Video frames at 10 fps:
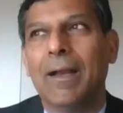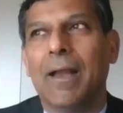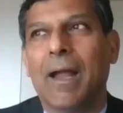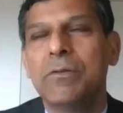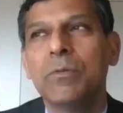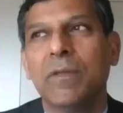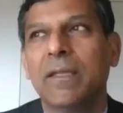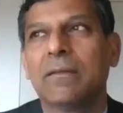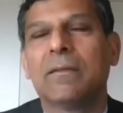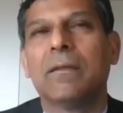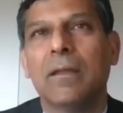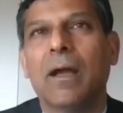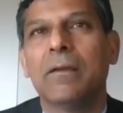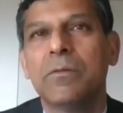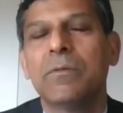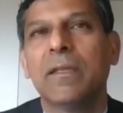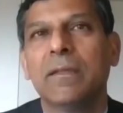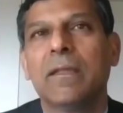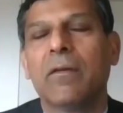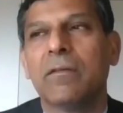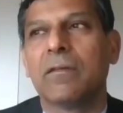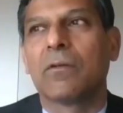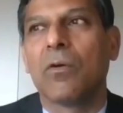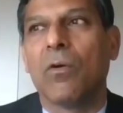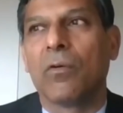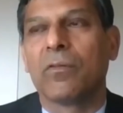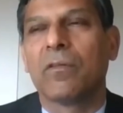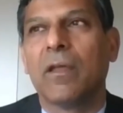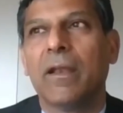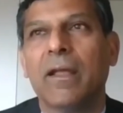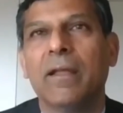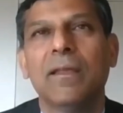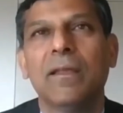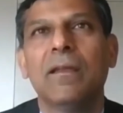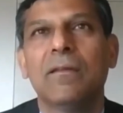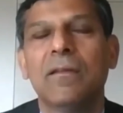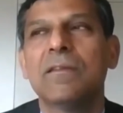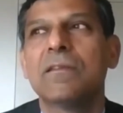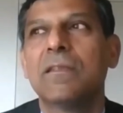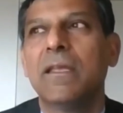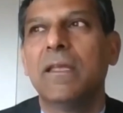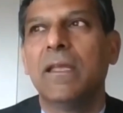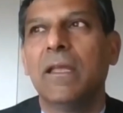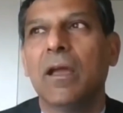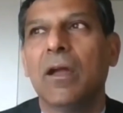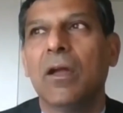I do think there is a cause, and I think it is the